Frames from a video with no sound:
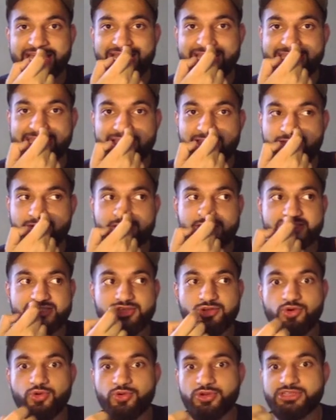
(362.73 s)
that account because
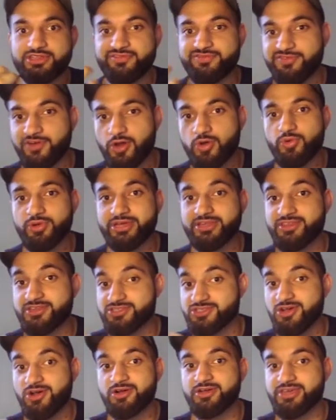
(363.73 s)
they're already following the
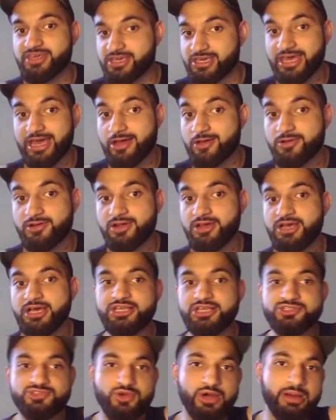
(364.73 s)
target account,
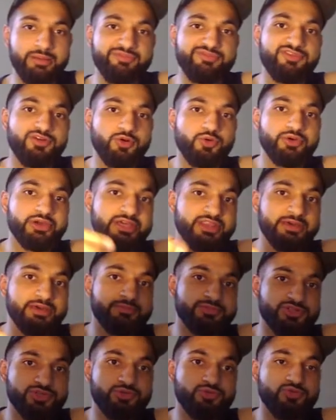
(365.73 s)
so I'm following
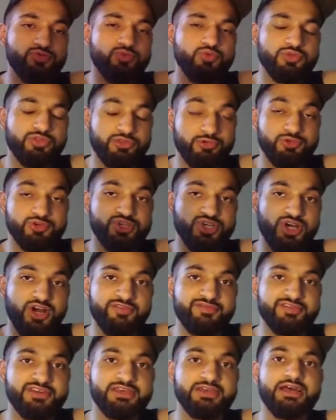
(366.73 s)
them too through
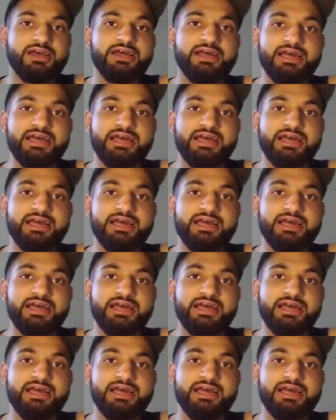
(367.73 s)
Jarvee,